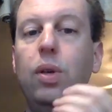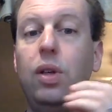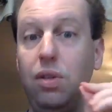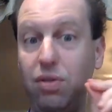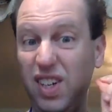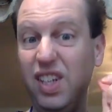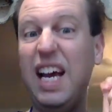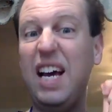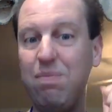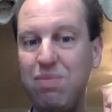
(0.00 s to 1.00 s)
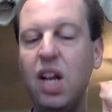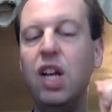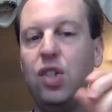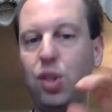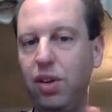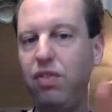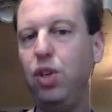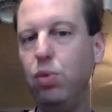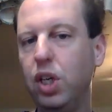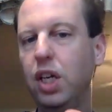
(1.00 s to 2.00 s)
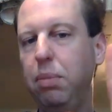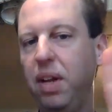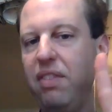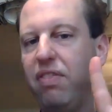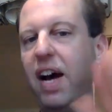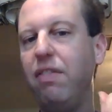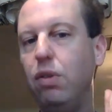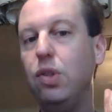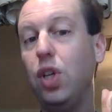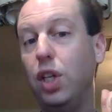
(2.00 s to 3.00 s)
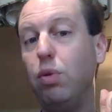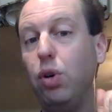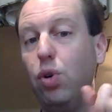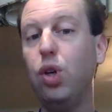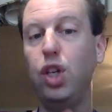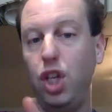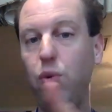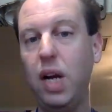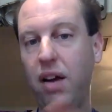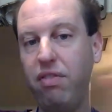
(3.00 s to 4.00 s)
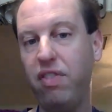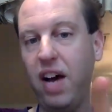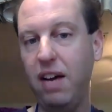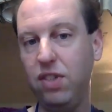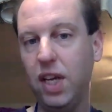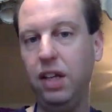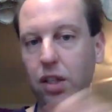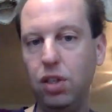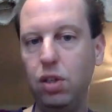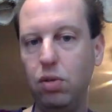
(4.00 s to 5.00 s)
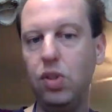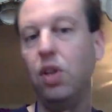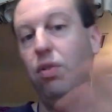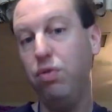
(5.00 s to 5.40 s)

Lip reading: You feel that? So if you were going to play 5 notes on the recorder, you would have 5 silent do's.